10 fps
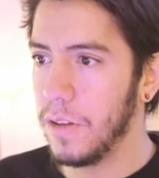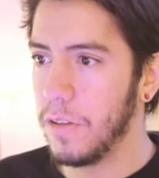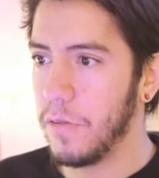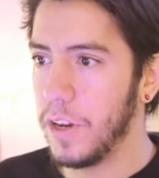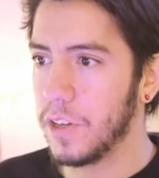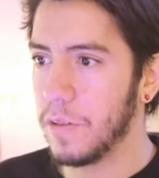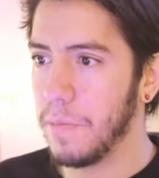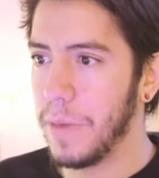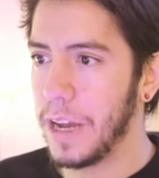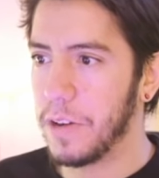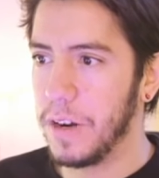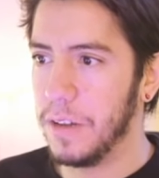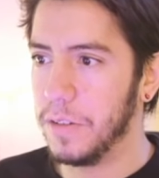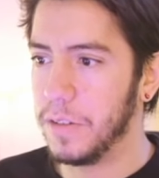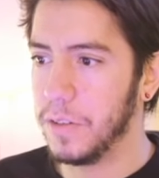region
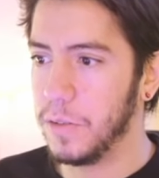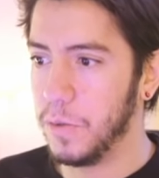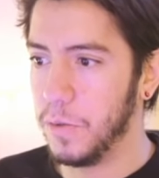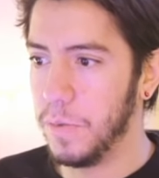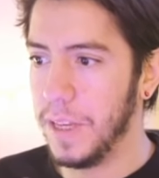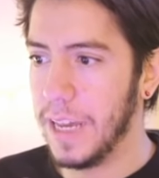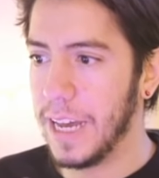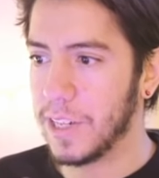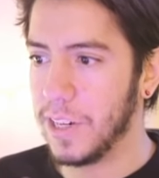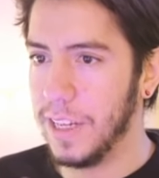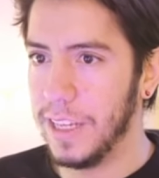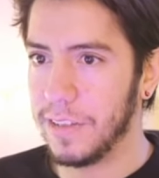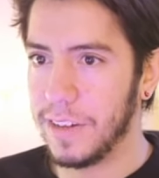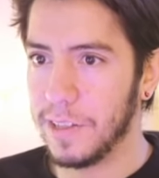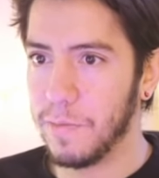background to be actually
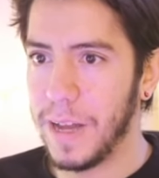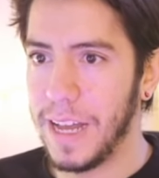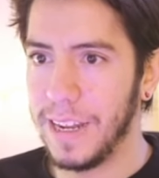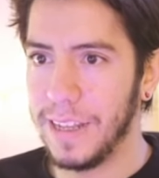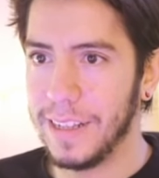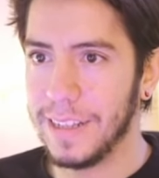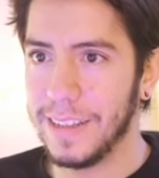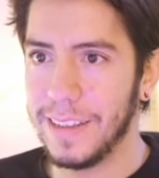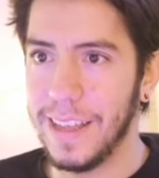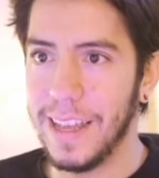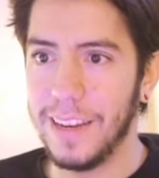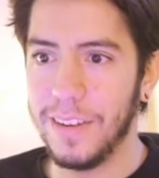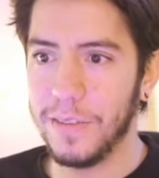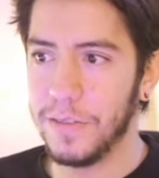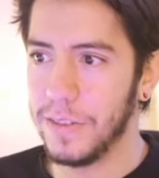transparent, then
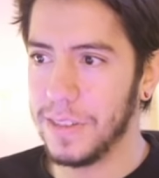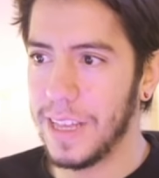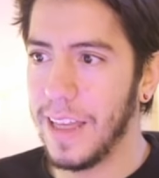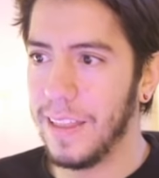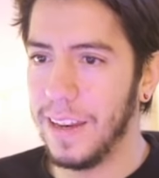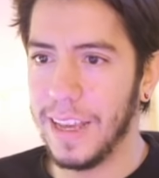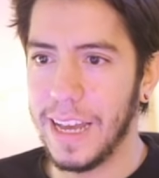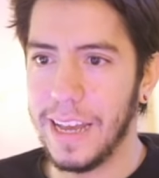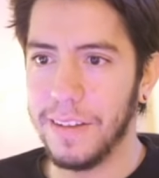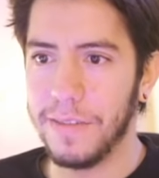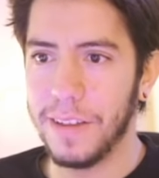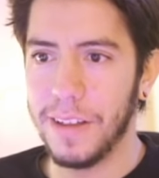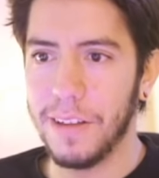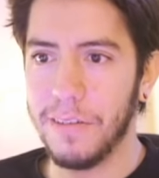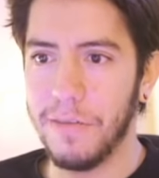you suddenly have
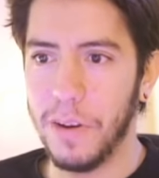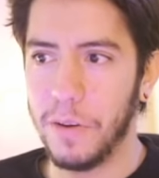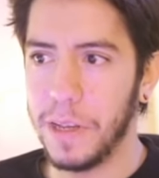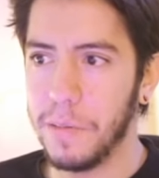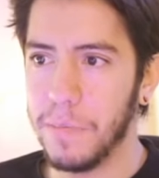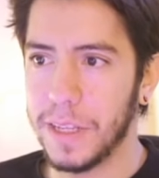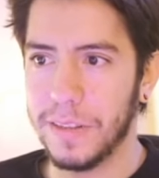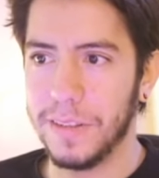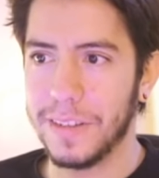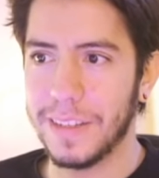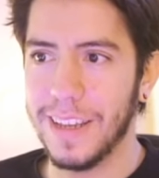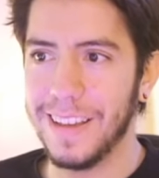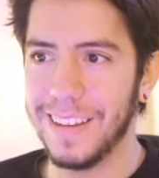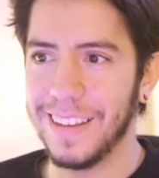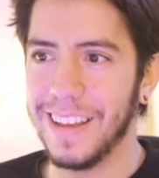floating buttons.
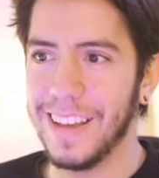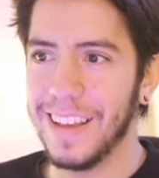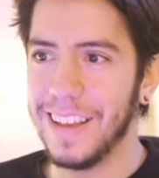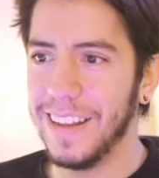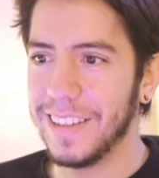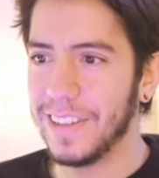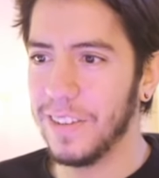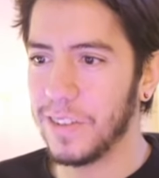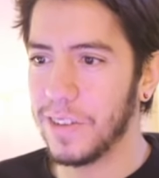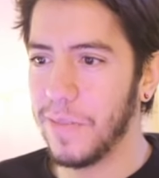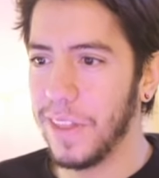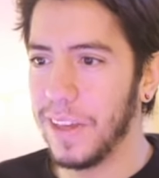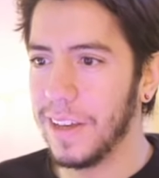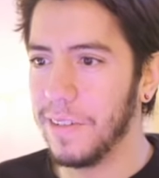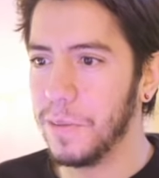Let's use
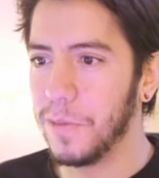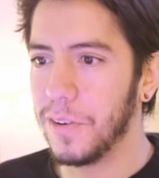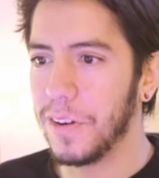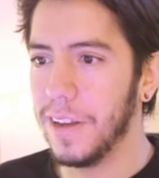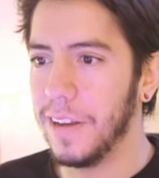something a bit more